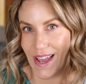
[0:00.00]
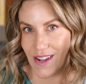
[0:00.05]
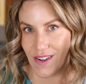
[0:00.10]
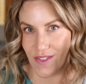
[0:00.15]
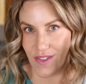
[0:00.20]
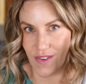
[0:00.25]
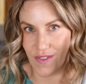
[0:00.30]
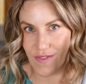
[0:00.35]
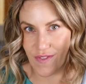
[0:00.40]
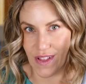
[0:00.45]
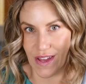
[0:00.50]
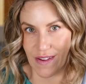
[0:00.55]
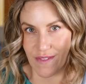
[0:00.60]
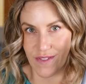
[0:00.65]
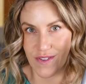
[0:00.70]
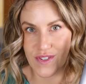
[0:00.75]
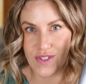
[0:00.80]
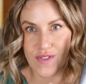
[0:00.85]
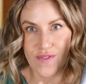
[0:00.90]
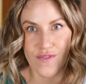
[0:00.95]
8 of their
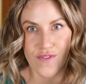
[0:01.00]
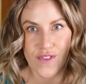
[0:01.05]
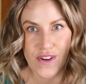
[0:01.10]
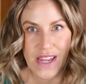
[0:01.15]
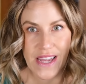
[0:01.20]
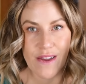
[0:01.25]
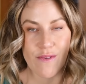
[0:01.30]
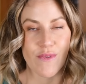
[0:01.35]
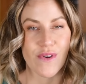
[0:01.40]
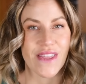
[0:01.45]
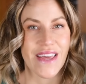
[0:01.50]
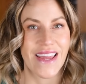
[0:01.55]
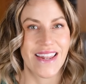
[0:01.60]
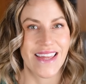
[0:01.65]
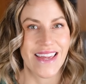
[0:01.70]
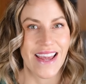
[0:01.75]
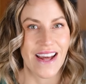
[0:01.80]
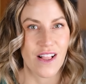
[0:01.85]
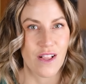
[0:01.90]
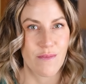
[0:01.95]
flavors free with
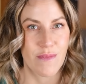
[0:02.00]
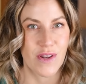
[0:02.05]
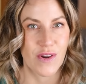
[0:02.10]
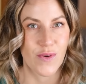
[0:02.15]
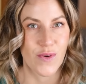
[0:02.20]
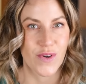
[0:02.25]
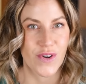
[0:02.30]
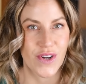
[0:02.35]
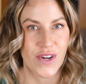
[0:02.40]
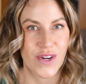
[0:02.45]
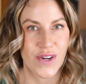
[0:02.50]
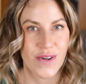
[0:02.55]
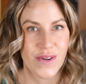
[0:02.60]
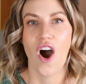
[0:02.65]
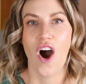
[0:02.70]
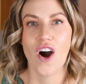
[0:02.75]
any Element order.